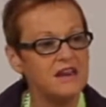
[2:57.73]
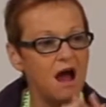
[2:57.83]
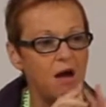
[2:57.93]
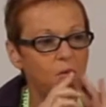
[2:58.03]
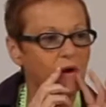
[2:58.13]

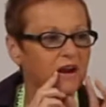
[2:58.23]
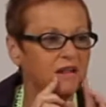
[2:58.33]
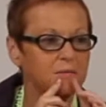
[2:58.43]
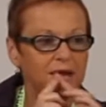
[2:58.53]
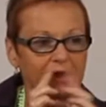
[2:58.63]
Not one
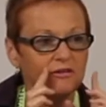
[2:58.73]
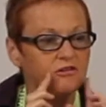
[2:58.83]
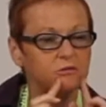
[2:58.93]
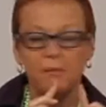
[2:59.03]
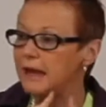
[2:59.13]
of them
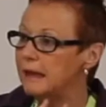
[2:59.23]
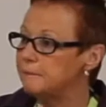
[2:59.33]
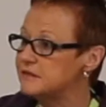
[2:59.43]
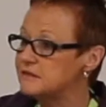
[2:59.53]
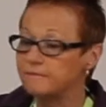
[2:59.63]
entered my
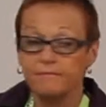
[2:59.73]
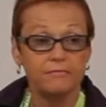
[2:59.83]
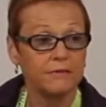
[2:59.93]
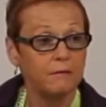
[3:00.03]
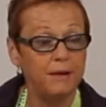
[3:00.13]
lips,
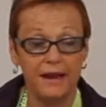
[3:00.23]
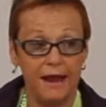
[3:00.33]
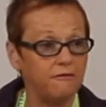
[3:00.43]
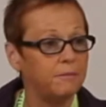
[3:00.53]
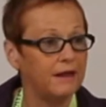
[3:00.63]

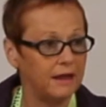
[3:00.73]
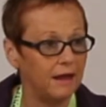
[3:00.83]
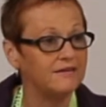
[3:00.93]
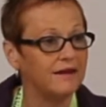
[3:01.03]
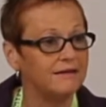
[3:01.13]
but everybody
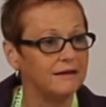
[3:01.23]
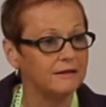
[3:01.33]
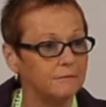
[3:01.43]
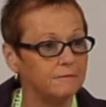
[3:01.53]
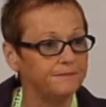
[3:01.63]
else had to
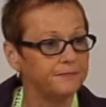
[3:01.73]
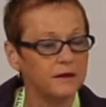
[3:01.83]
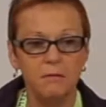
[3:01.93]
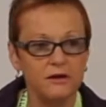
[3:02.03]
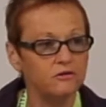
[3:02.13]
them.
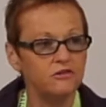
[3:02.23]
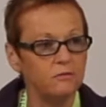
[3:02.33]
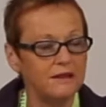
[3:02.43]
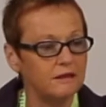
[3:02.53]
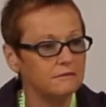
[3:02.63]
Come on, don't
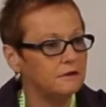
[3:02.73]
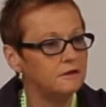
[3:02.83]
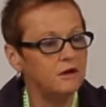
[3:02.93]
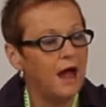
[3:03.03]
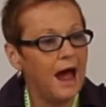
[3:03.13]
you want
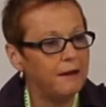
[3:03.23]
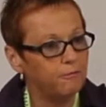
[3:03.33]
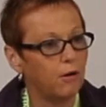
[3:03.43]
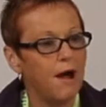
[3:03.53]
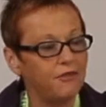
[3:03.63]
them?
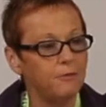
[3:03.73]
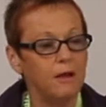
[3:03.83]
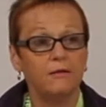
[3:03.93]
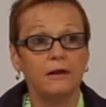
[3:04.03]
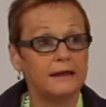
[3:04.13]
I brought
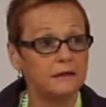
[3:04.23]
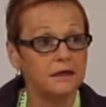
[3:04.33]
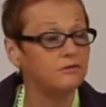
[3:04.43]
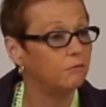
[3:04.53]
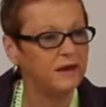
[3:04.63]
them. I'm like,
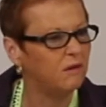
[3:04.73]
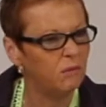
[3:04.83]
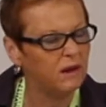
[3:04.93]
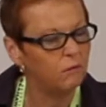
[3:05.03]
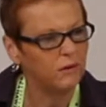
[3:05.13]
Liz,
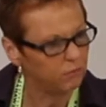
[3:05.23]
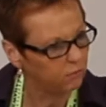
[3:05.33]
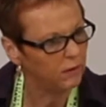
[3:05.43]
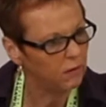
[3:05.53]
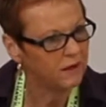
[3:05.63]

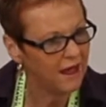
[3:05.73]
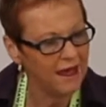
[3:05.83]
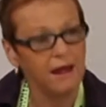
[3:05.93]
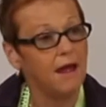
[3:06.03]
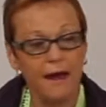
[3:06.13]
we're
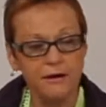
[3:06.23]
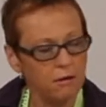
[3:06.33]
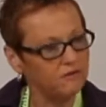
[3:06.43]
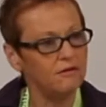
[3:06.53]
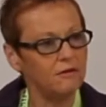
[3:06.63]
okay.
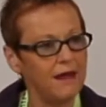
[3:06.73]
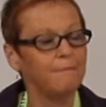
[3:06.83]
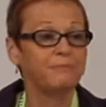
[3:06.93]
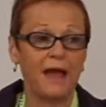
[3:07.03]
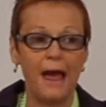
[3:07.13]
No, it's
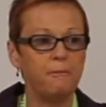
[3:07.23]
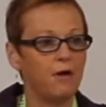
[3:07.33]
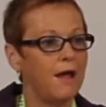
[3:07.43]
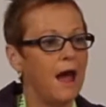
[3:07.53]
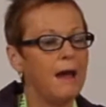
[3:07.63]
okay. I
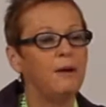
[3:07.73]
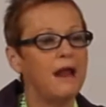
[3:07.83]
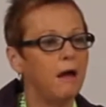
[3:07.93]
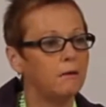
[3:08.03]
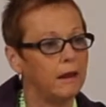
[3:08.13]

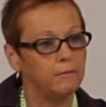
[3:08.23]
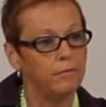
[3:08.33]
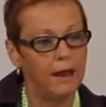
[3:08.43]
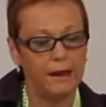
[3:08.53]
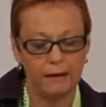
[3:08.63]
went out
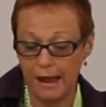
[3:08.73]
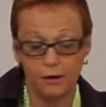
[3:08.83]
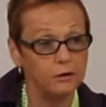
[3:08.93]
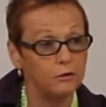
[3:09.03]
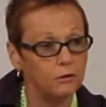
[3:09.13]
and I
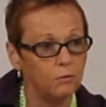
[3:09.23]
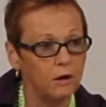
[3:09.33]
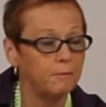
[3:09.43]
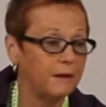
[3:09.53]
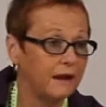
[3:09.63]
couldn't go to
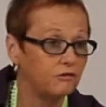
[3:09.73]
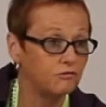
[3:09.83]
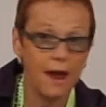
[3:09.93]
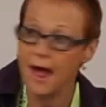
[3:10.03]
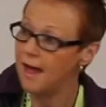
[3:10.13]
work, but I could
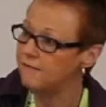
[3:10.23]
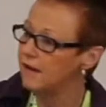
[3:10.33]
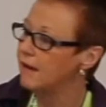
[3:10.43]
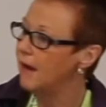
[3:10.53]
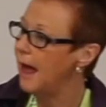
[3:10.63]
drive.
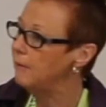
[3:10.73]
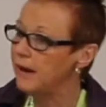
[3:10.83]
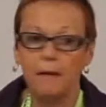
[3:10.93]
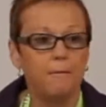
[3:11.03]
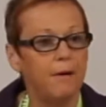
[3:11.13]
I
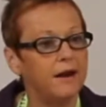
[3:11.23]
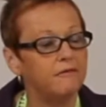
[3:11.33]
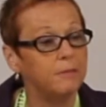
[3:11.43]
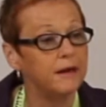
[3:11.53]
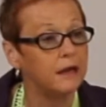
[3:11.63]
went out and bought
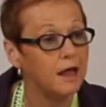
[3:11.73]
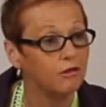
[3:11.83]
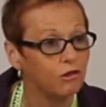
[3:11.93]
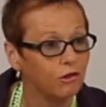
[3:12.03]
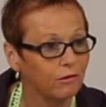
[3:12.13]
everybody
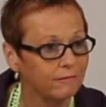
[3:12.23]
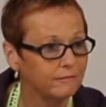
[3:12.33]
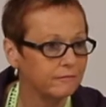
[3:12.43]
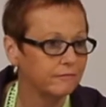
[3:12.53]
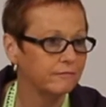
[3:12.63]
lunch.
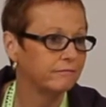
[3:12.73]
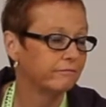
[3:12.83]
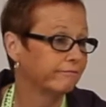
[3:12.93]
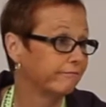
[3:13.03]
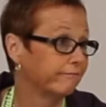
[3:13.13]

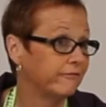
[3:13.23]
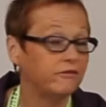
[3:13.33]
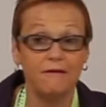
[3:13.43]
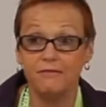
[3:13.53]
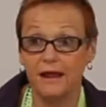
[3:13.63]

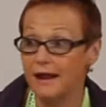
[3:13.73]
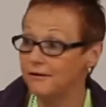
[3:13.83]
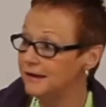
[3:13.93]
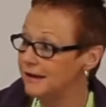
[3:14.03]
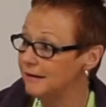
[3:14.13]
Stuff that I
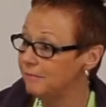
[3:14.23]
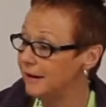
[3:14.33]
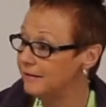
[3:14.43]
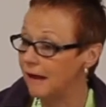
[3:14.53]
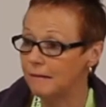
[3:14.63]
couldn't eat,
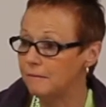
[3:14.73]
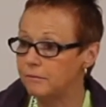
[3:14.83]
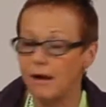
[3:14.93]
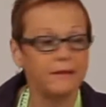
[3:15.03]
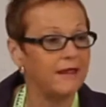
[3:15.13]
but
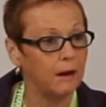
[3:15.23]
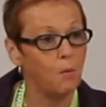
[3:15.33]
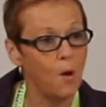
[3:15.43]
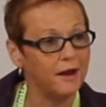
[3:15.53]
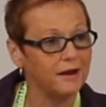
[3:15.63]
probably that I
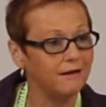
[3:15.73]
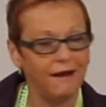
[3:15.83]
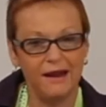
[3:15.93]
wanted.